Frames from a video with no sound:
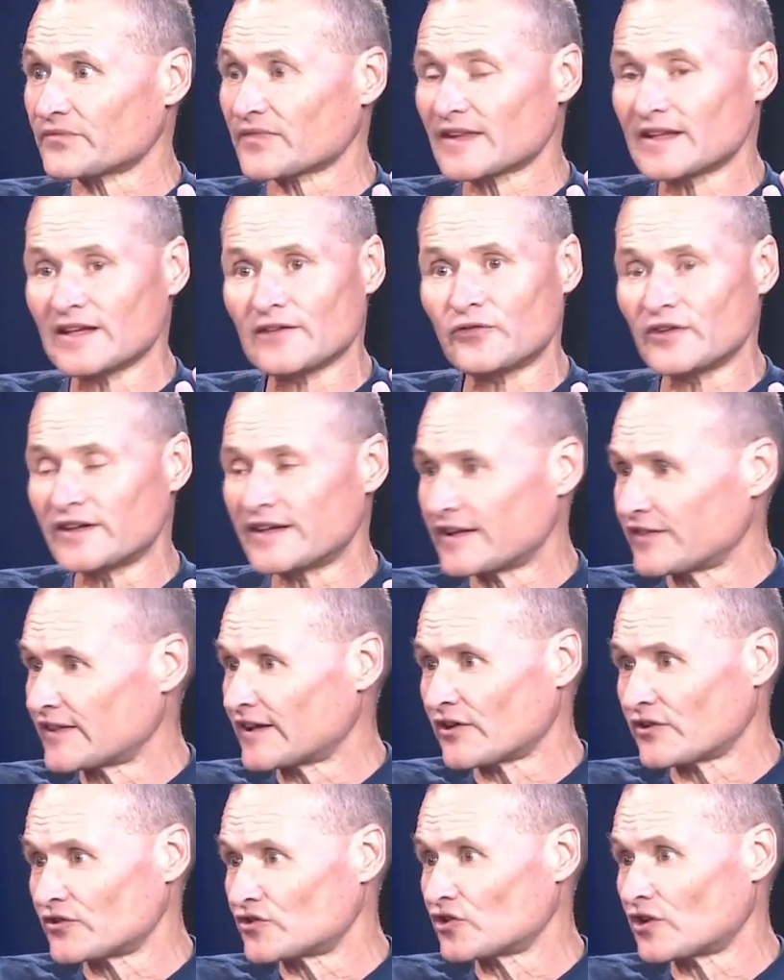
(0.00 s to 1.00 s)
If we get
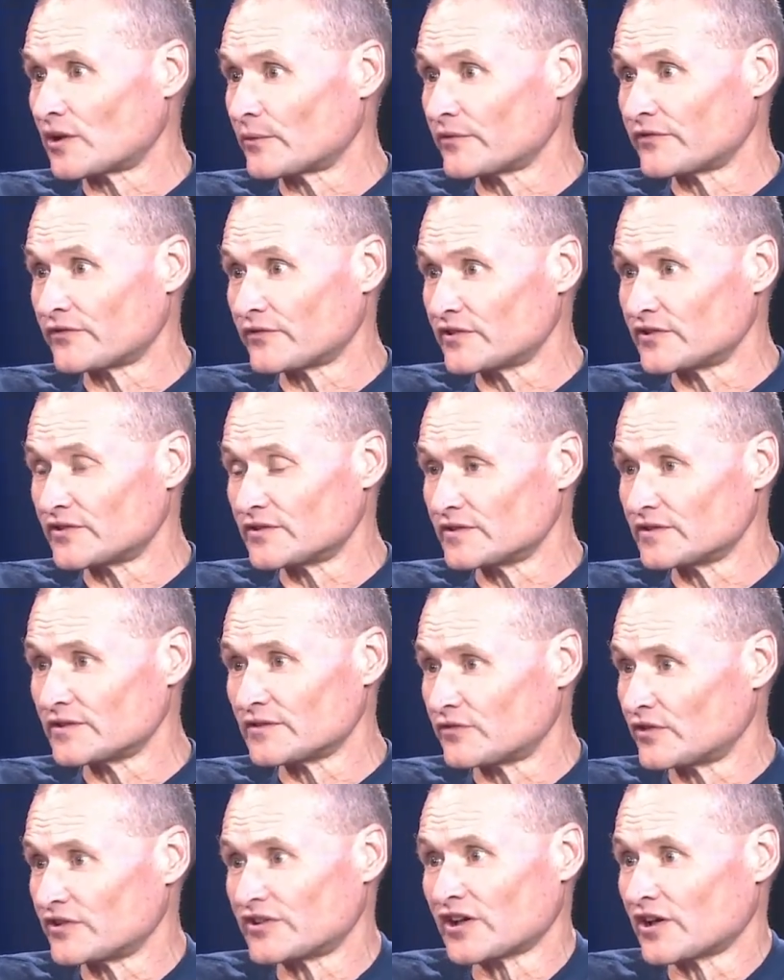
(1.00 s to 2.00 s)
there on time,
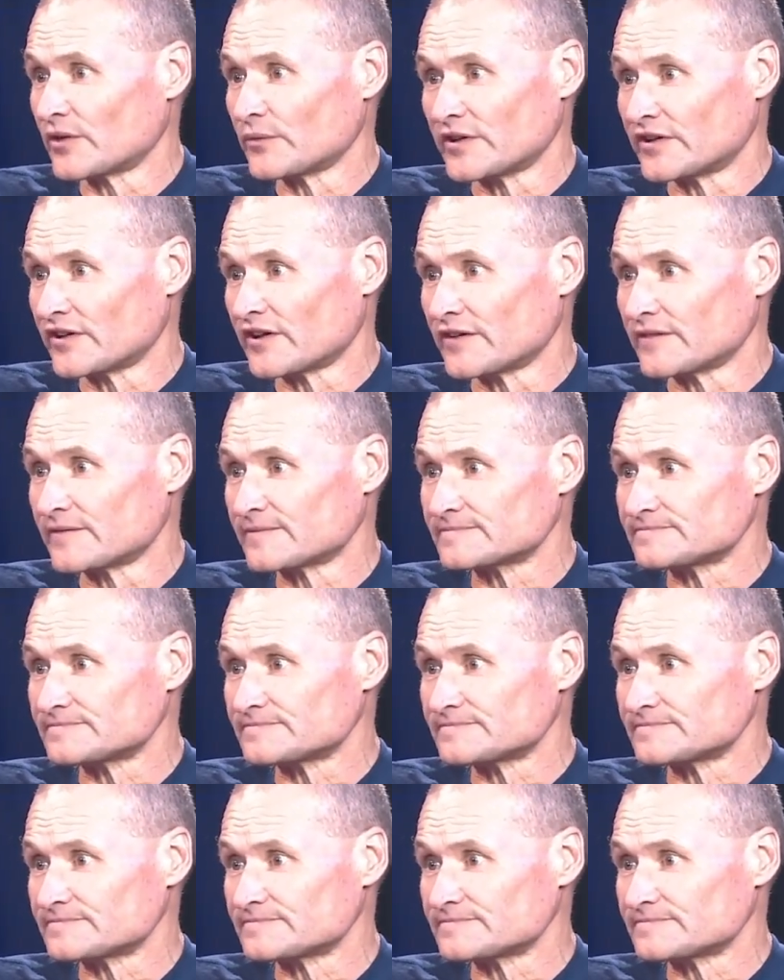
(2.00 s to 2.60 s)
if we don't, we don't.